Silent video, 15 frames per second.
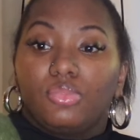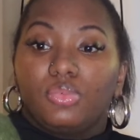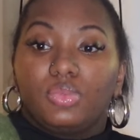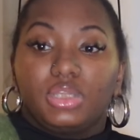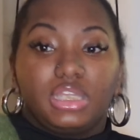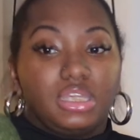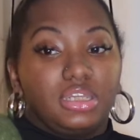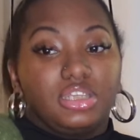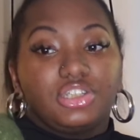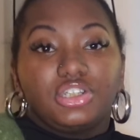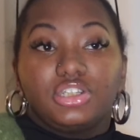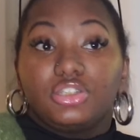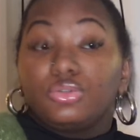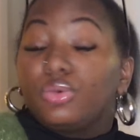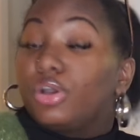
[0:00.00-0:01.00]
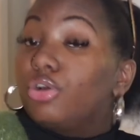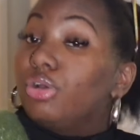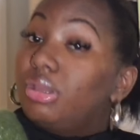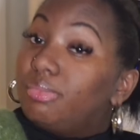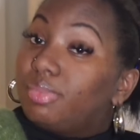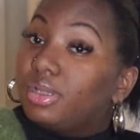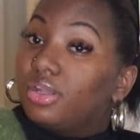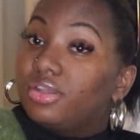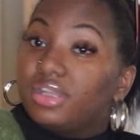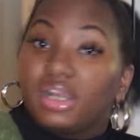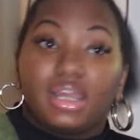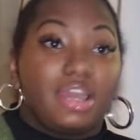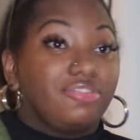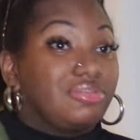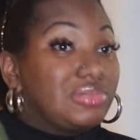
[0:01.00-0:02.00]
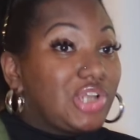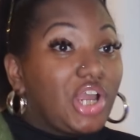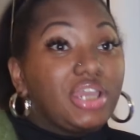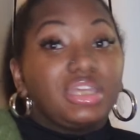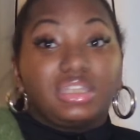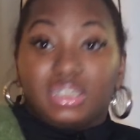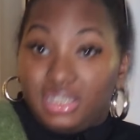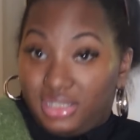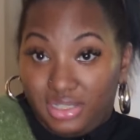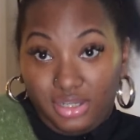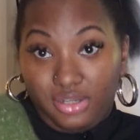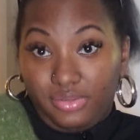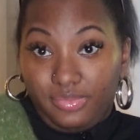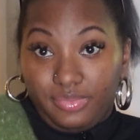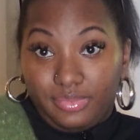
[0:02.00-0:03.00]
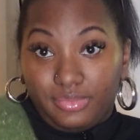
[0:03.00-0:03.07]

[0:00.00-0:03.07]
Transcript: with the addition to a green pillow that I got from Target this year.